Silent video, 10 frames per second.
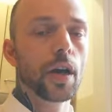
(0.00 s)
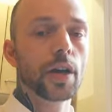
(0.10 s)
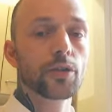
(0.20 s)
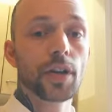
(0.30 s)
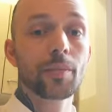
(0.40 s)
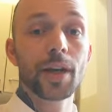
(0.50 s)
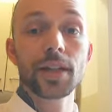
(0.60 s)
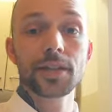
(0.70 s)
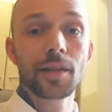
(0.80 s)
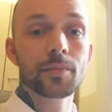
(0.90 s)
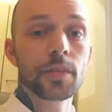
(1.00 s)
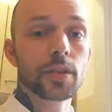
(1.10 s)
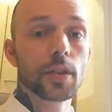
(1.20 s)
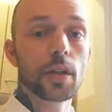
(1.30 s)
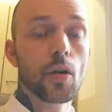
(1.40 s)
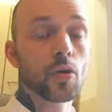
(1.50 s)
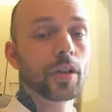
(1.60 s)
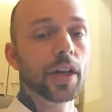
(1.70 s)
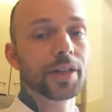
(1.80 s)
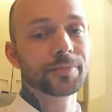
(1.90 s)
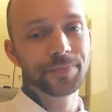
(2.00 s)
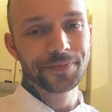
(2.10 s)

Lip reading: could take my exams online.